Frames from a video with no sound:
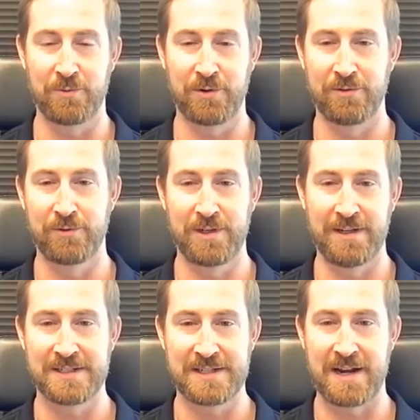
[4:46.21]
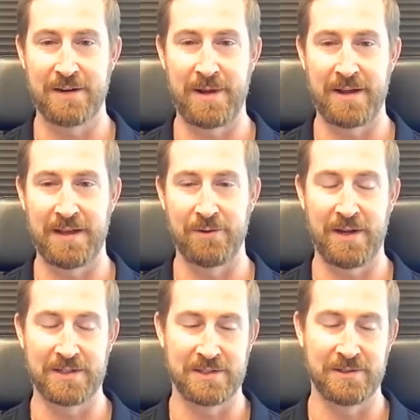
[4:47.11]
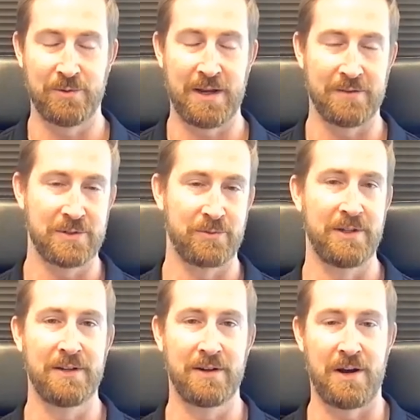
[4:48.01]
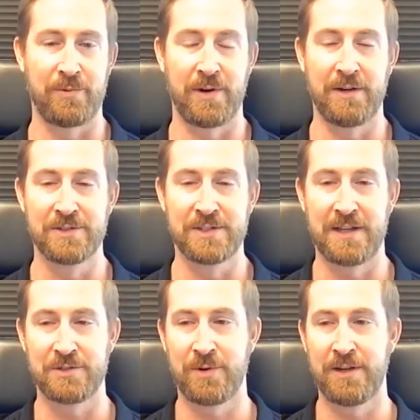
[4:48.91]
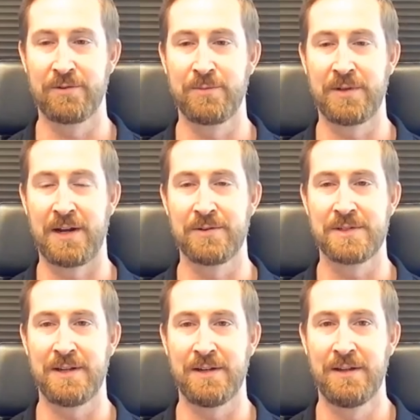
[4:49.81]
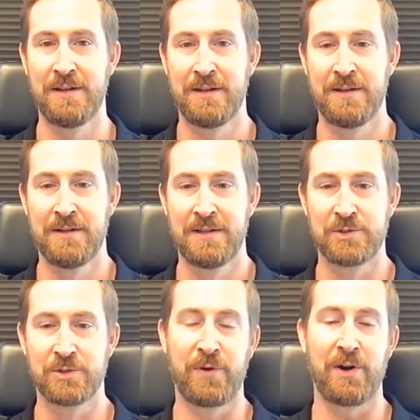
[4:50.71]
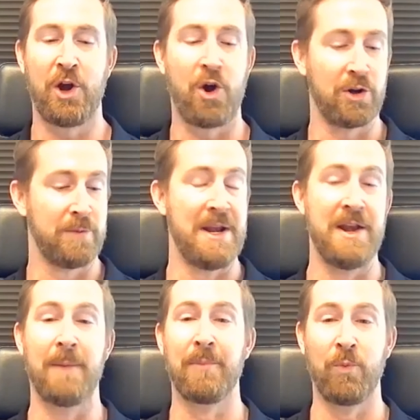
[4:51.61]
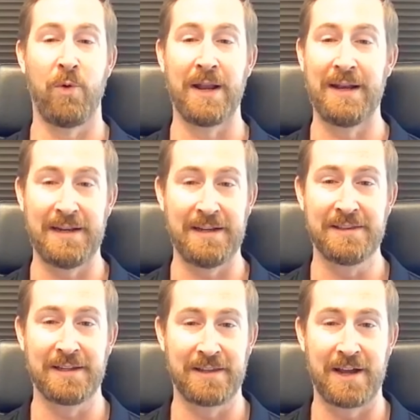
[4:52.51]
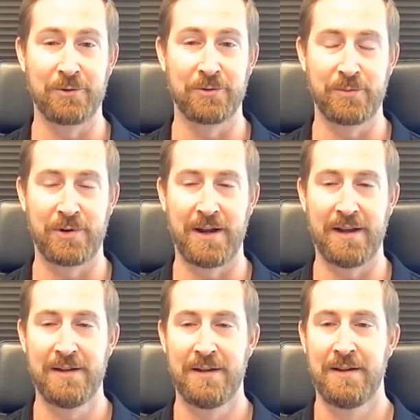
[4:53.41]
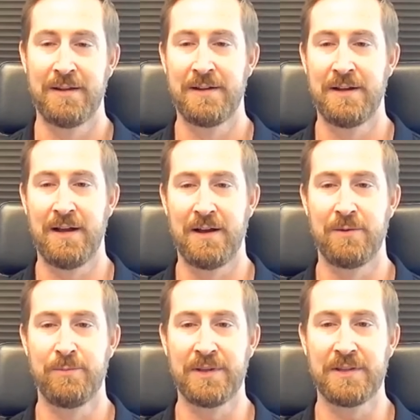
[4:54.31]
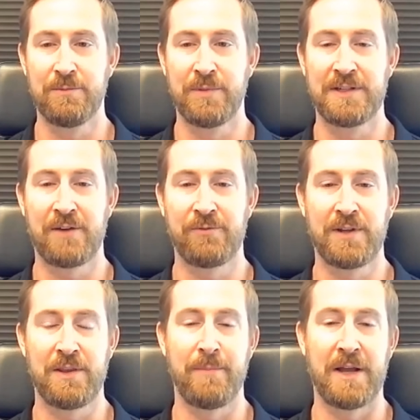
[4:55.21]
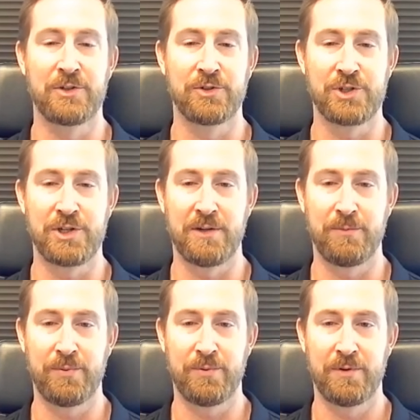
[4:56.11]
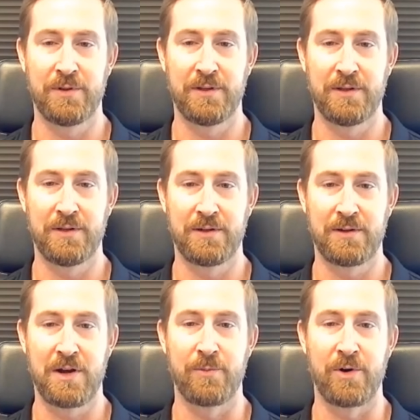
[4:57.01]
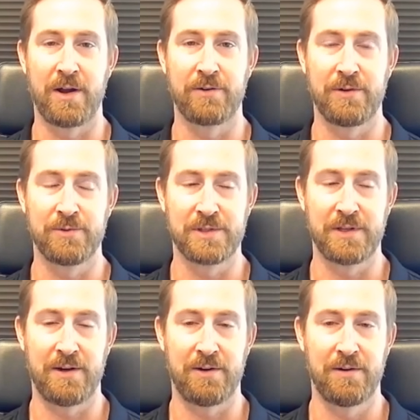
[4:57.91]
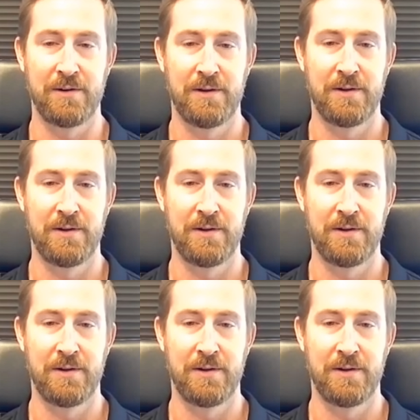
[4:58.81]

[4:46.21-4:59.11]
We're really excited about that. We have some really good operators in that 20 group that I was in. So it was very hard to be number one in anything in that group, right? But definitely the mentorship, the camaraderie was there.